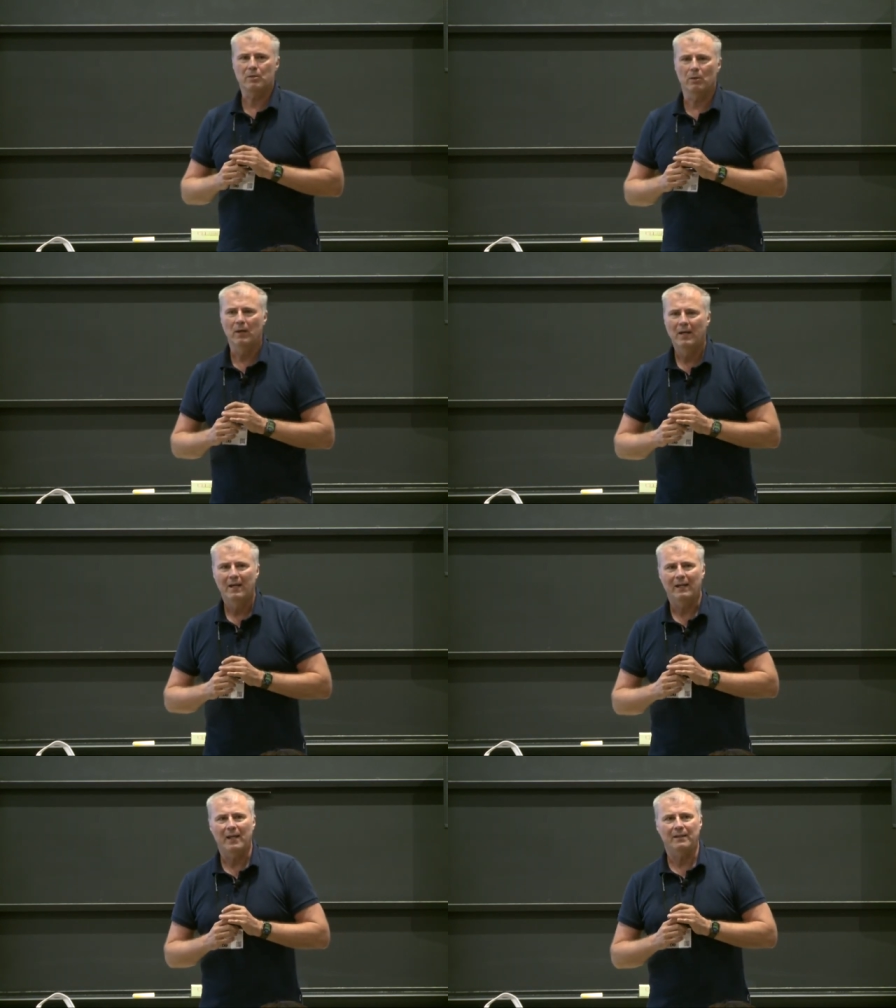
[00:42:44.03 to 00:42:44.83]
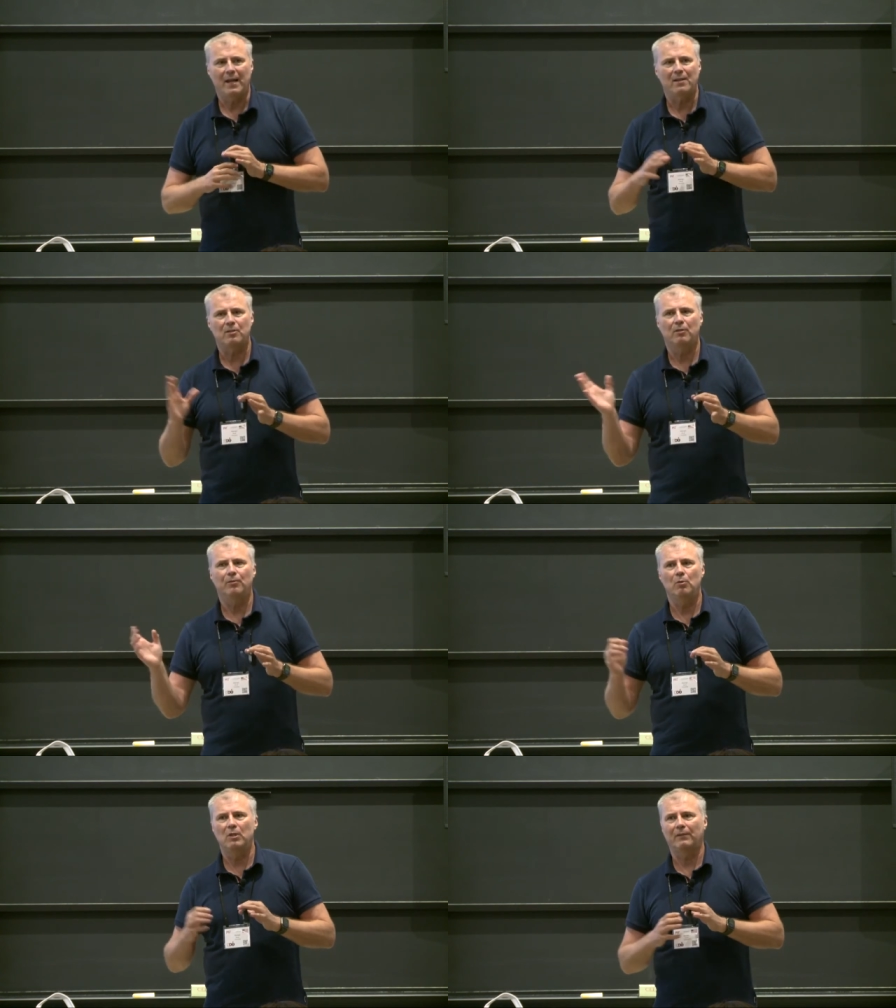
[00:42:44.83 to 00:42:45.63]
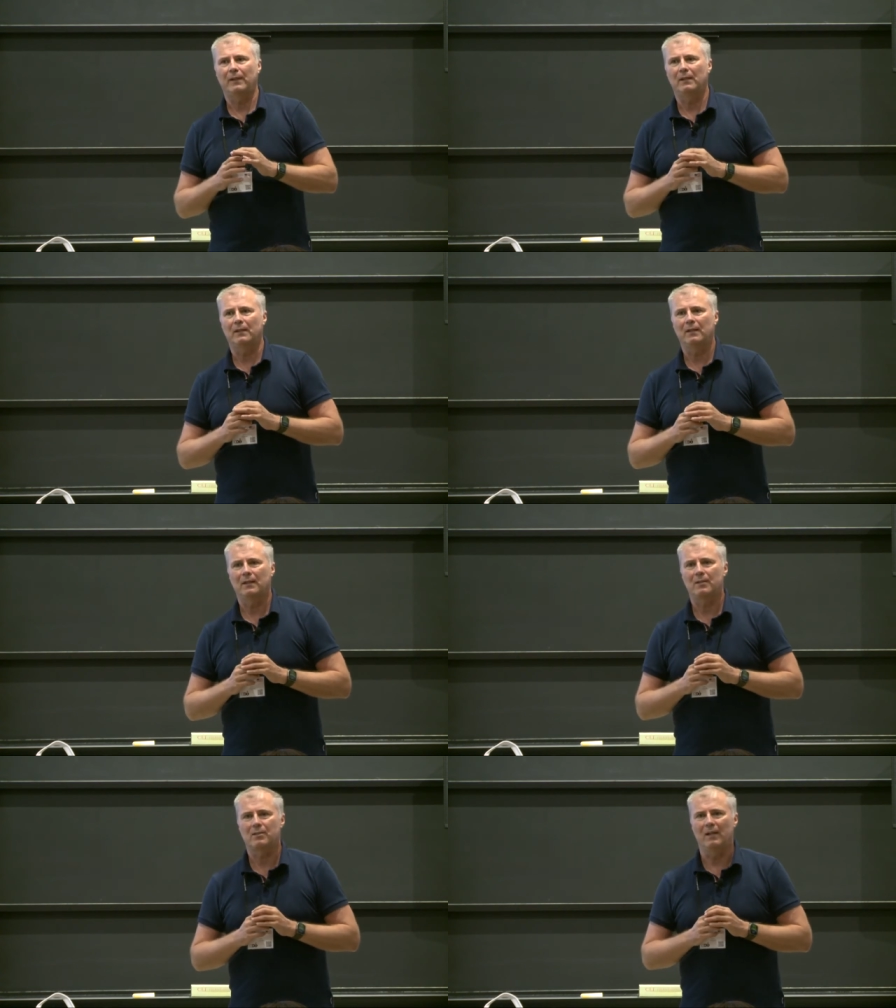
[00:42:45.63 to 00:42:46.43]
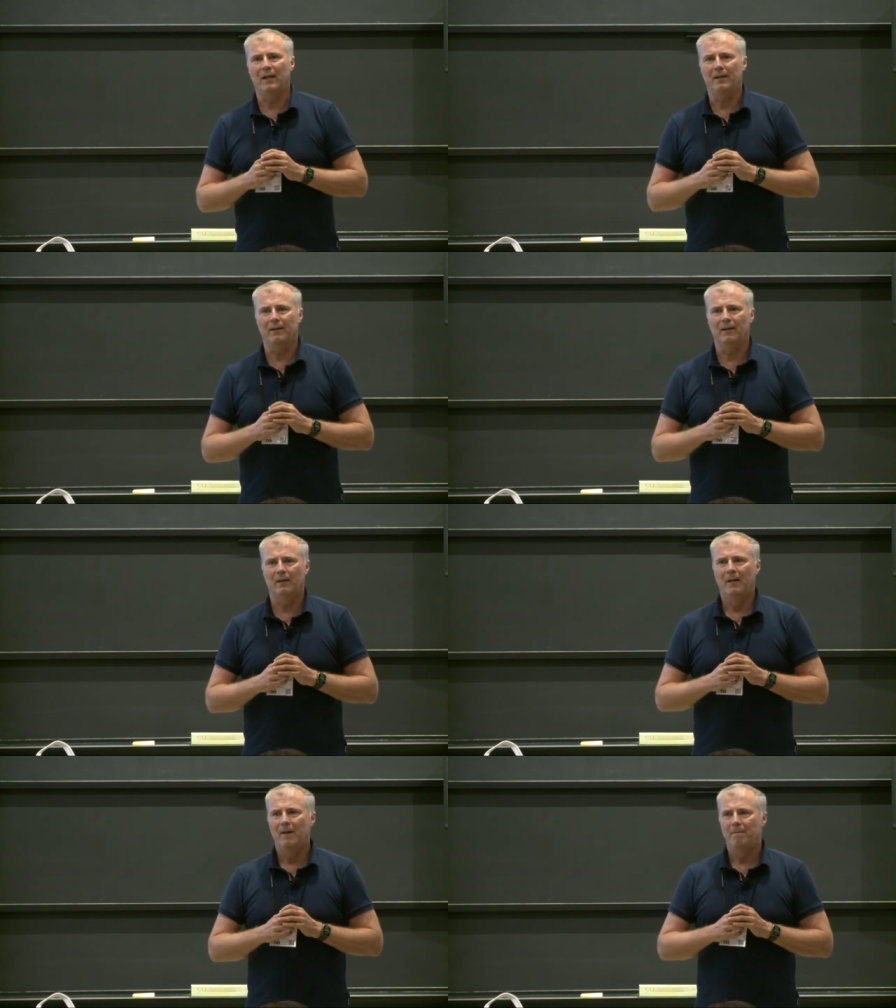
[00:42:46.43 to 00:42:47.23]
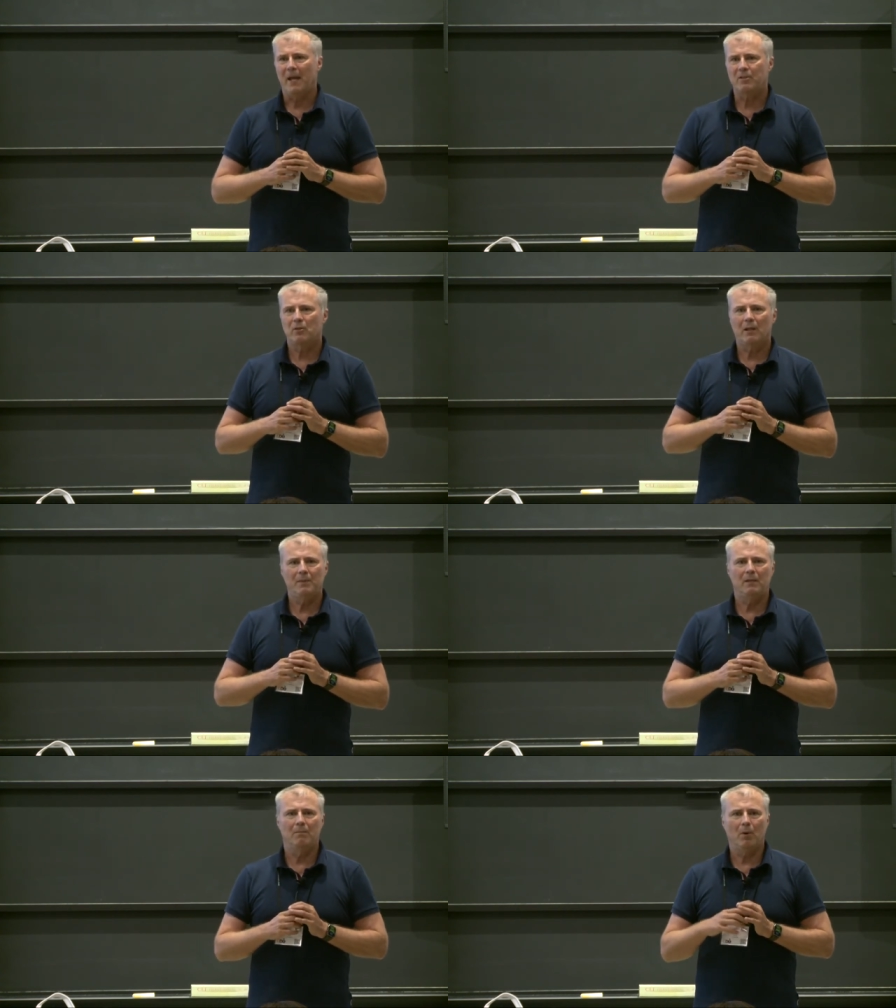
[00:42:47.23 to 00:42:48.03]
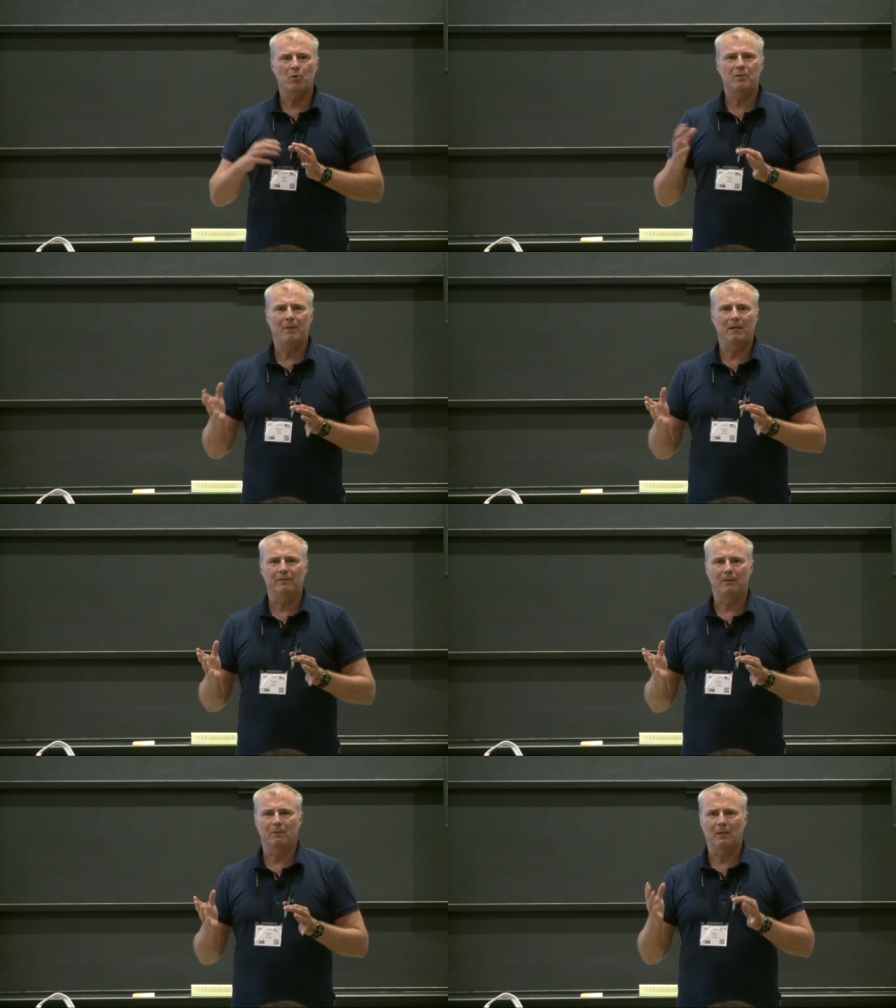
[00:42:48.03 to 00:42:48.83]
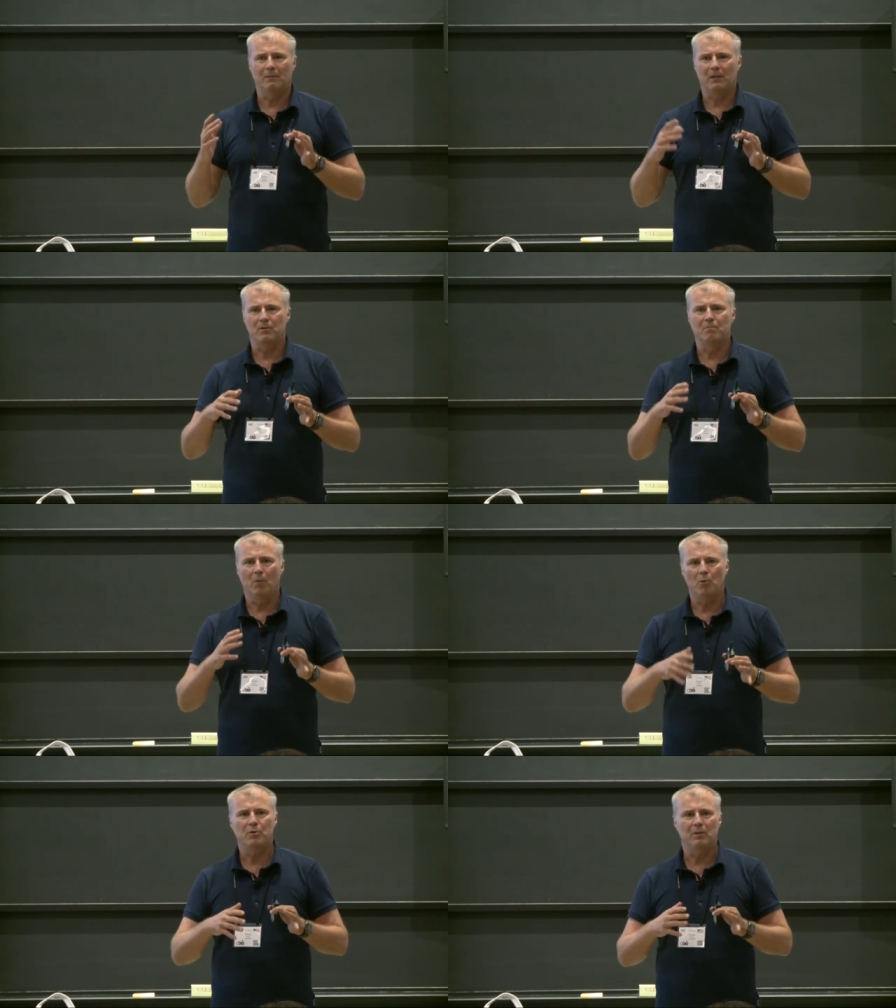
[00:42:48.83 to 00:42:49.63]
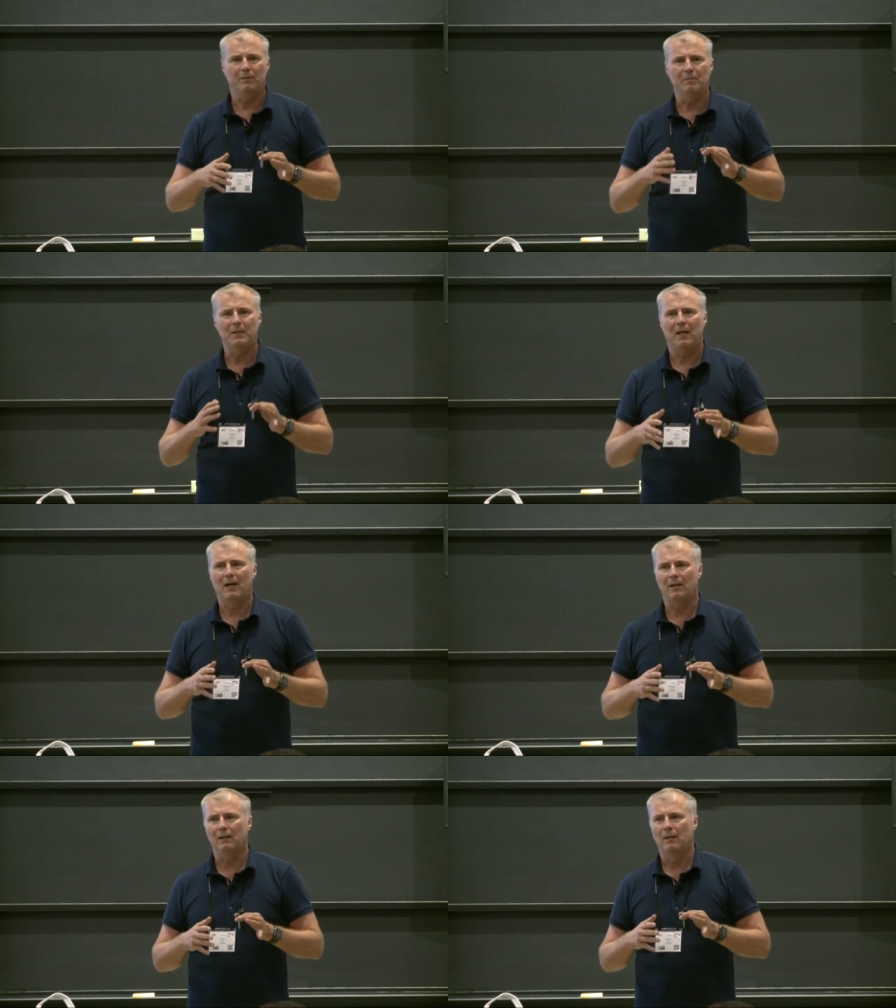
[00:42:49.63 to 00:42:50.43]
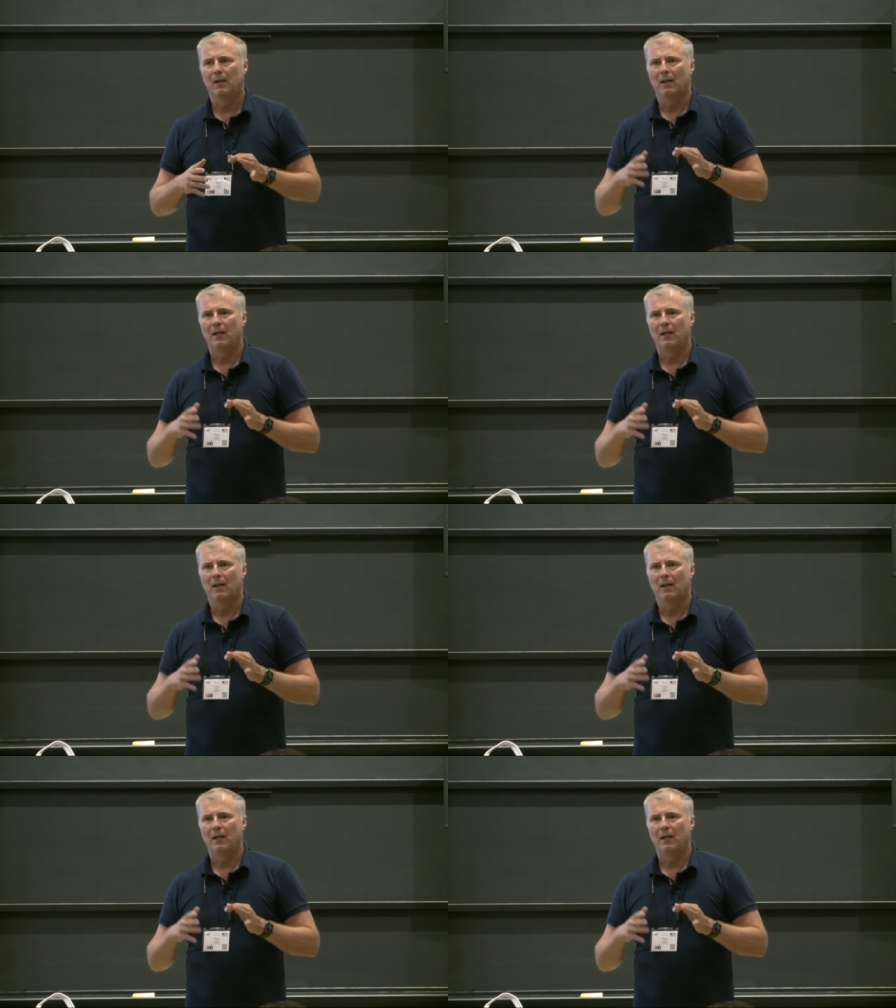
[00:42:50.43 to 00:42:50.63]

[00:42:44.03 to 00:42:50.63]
So again, that's the future of analytics, and that's going to be the most painful one, because most of the BI